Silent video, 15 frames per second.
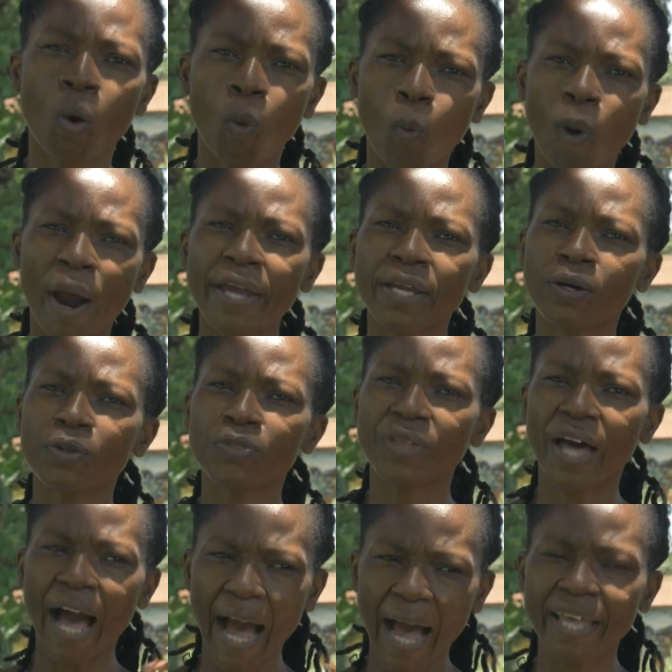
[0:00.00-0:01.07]
while
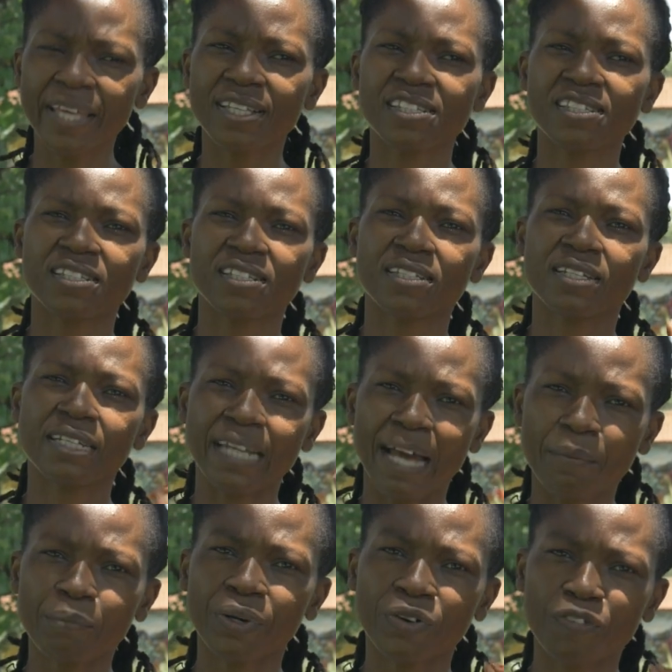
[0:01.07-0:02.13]
the highest
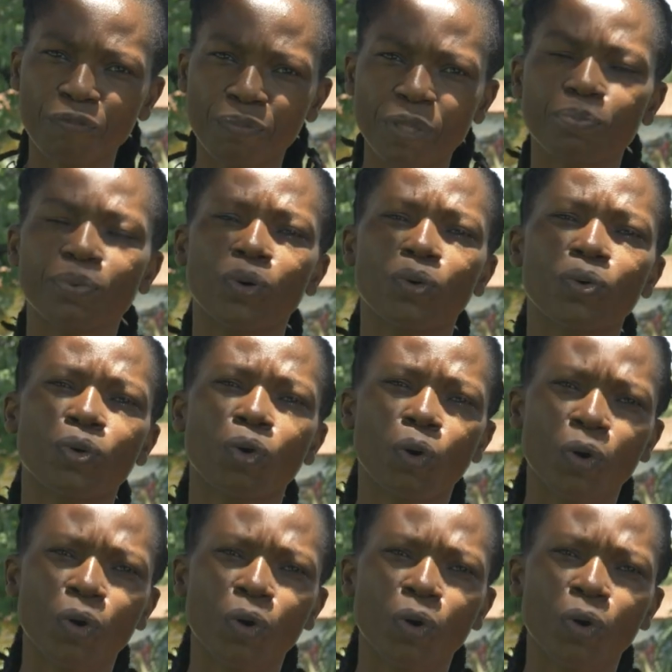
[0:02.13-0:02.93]
number of people